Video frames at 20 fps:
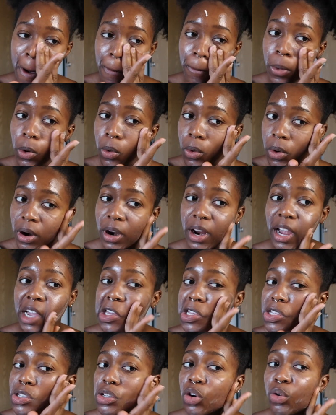more I
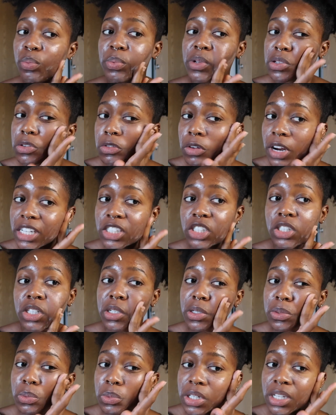guess open
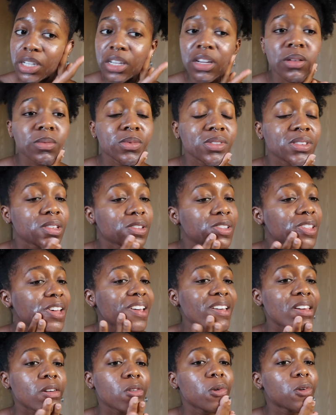direction when it comes to
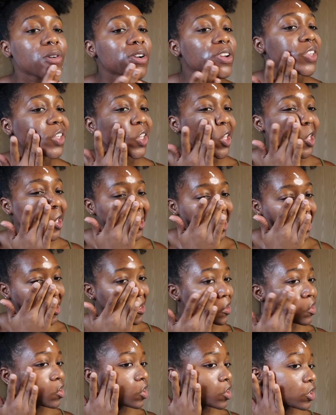like quarantine
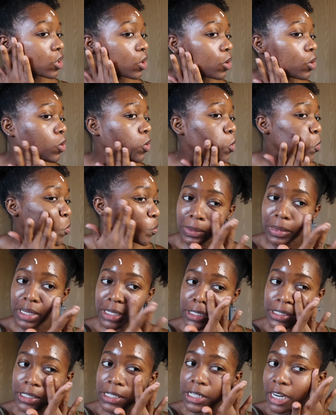and this whole
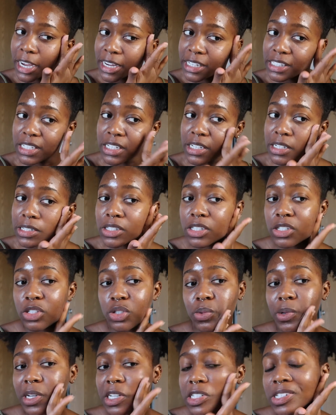C19
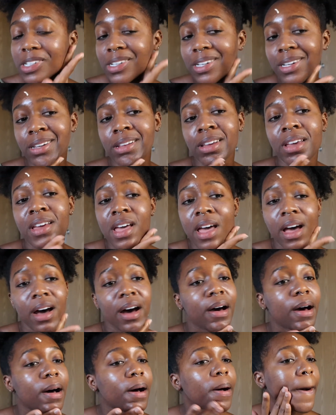situation
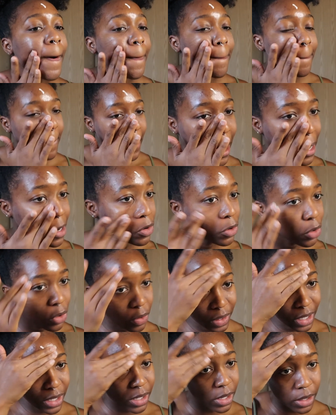um I don't know
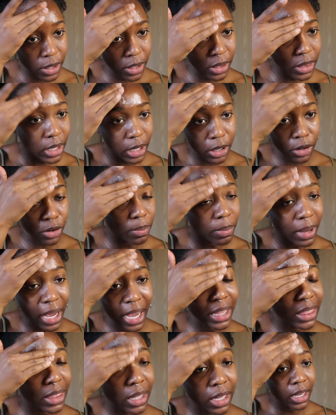if that's a good thing or a
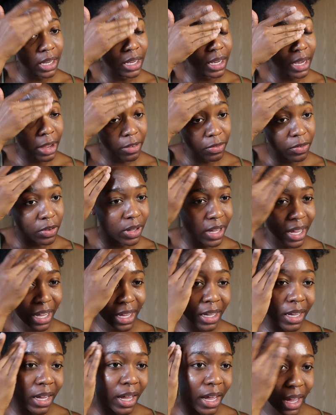bad thing I feel
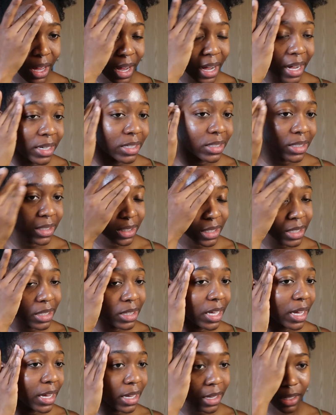like honestly
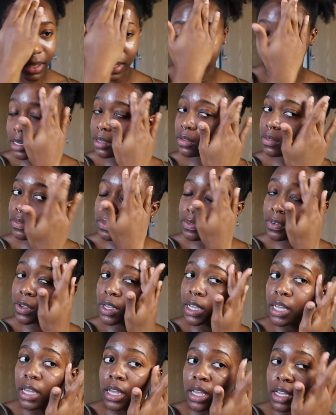that a lot of
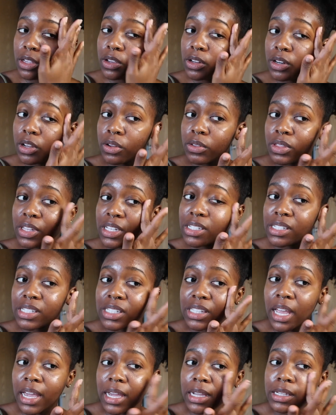you know, these
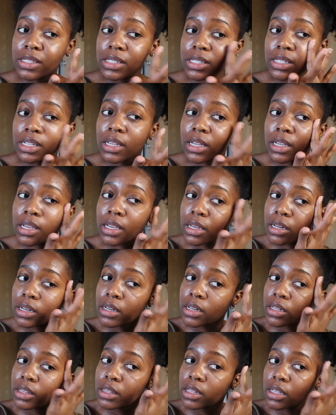states
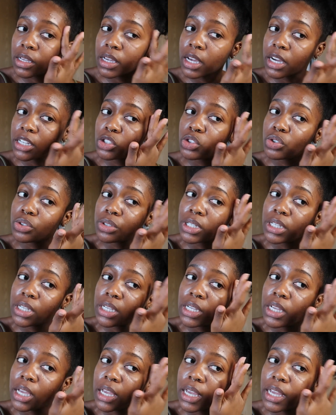and the
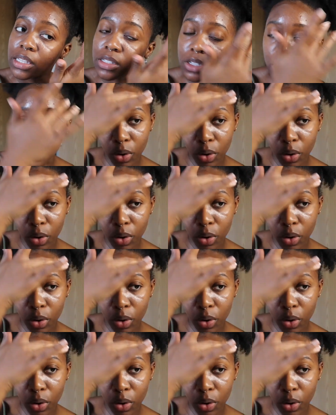country as a